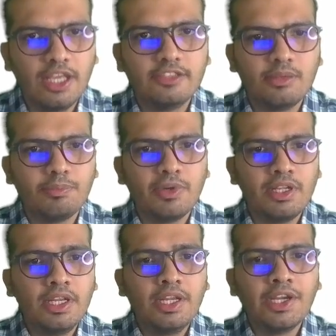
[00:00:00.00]
Example,
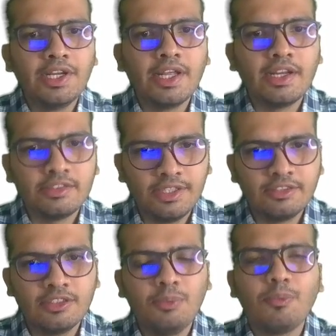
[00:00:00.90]
India
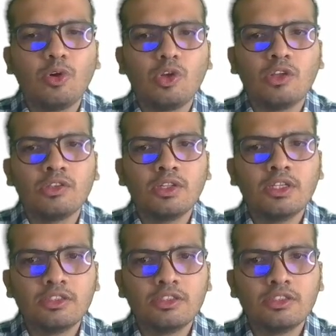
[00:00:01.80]
restricts import on